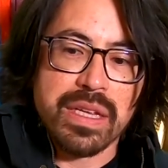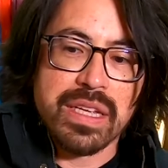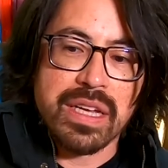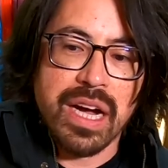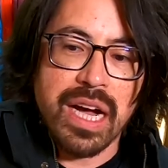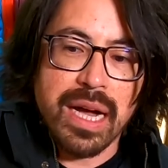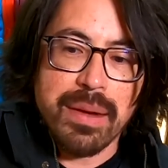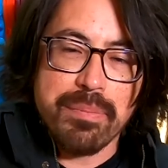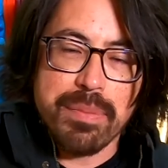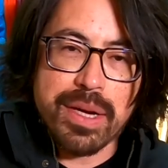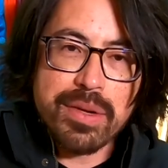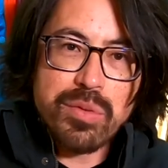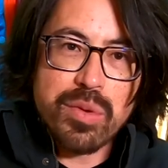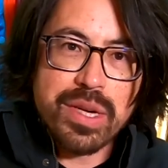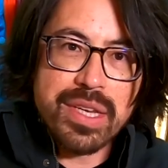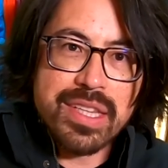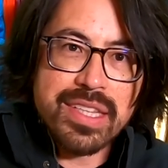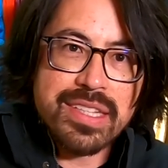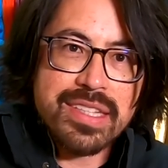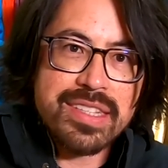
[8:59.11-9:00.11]
cop on
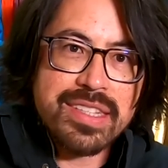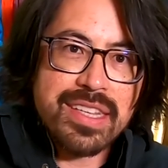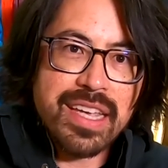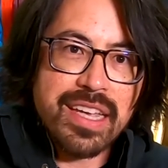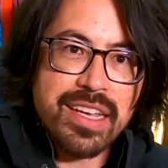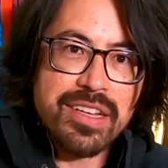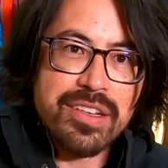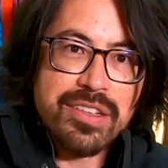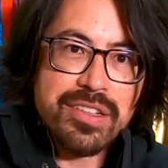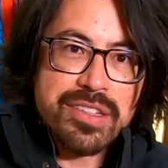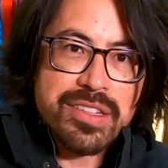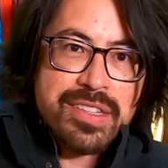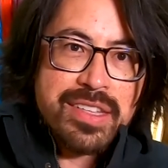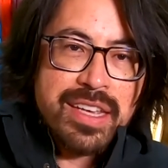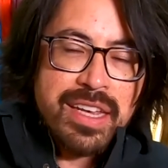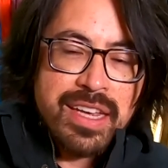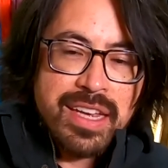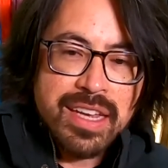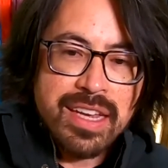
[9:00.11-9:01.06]
one of these sales,